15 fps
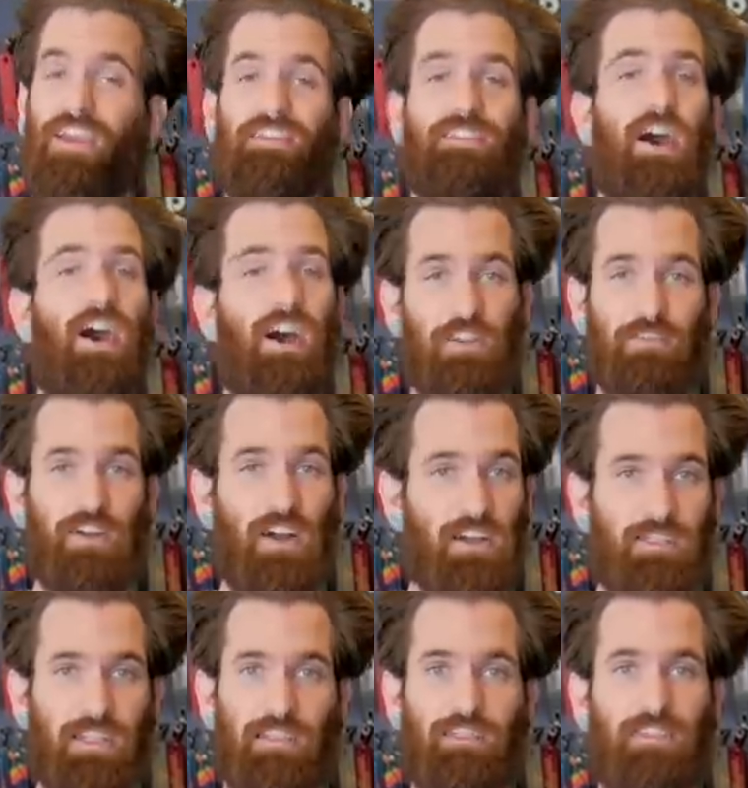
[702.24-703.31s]
Ton of
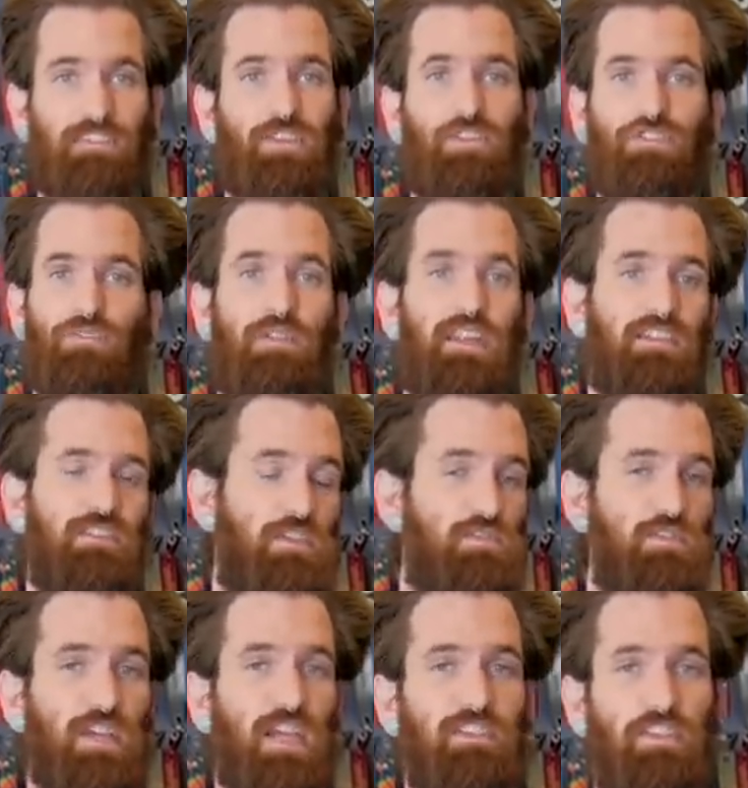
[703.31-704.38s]
contests on social media. So if
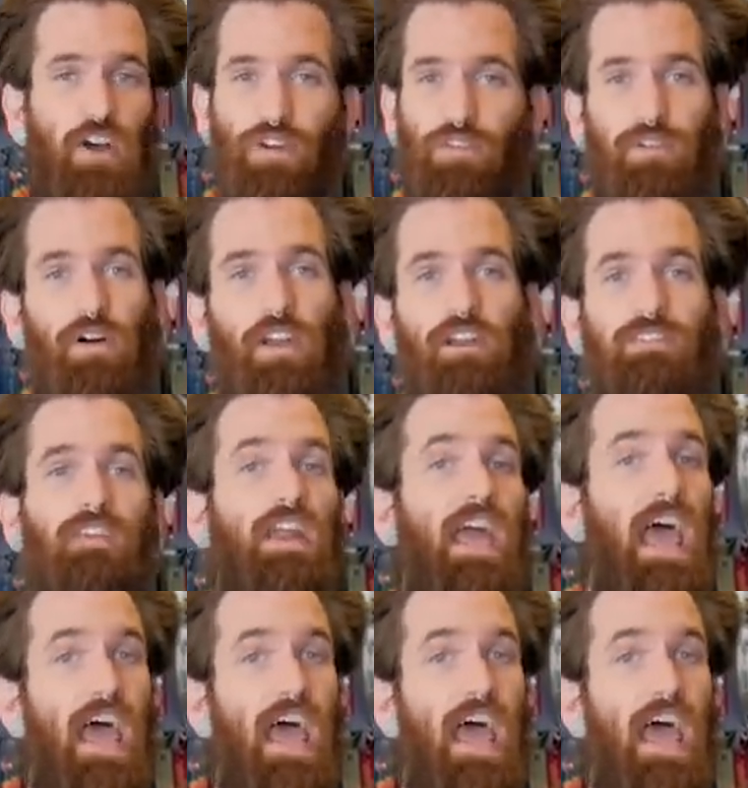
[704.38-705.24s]
you guys aren't following us on